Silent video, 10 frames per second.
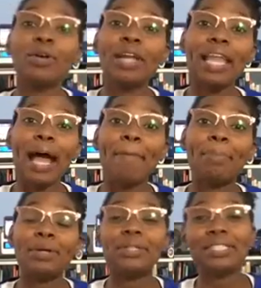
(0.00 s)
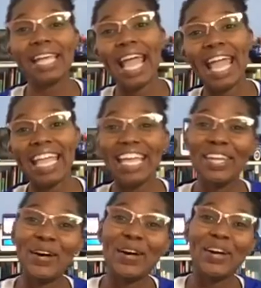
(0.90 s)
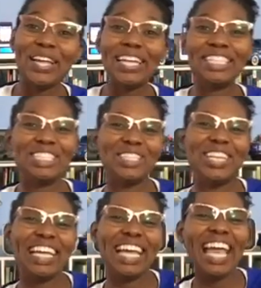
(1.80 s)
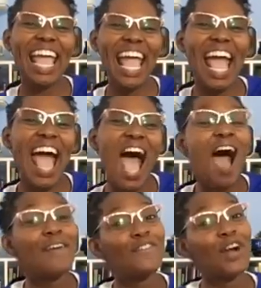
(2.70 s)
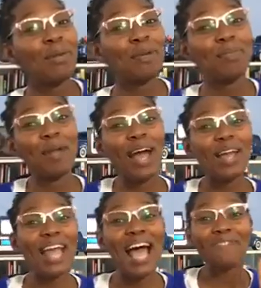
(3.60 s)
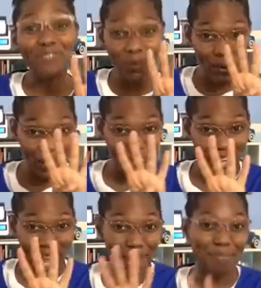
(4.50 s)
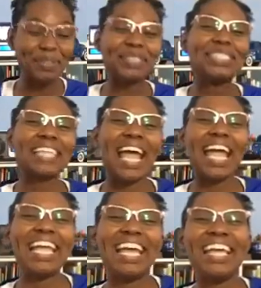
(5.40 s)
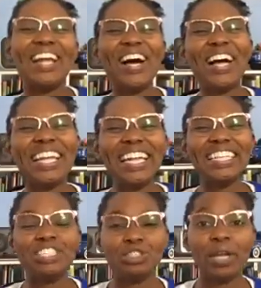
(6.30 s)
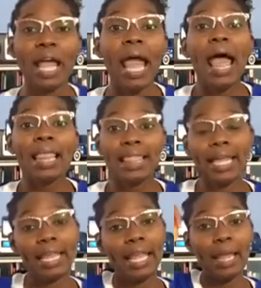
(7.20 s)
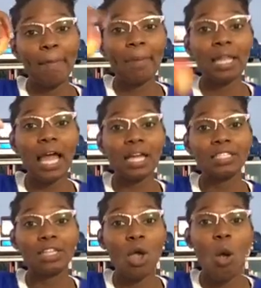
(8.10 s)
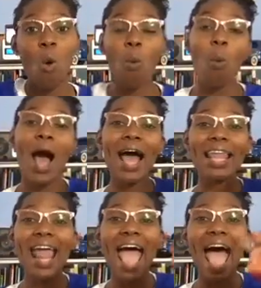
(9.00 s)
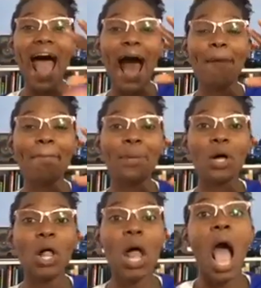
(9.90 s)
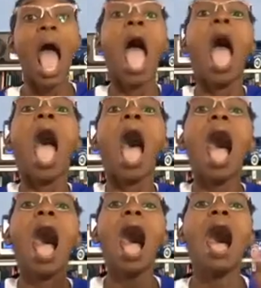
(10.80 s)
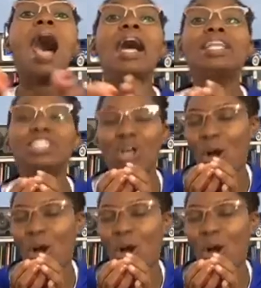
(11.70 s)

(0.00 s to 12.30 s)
green apples hanging on a tree. Farmer Brown had 4 green apples hanging on a tree. Then he plucked one apple and